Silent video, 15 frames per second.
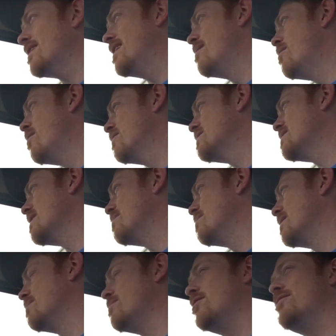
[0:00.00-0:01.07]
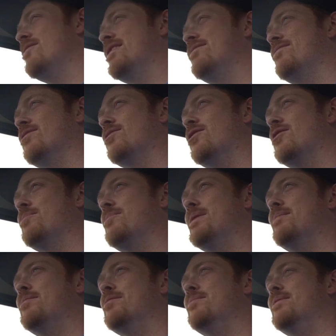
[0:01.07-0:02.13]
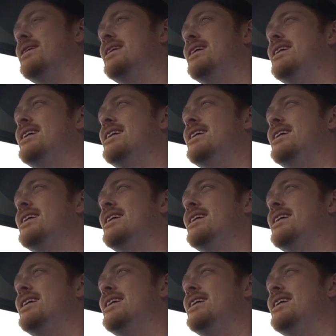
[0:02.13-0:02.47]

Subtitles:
I'm obviously a big motivator for a lot of people, but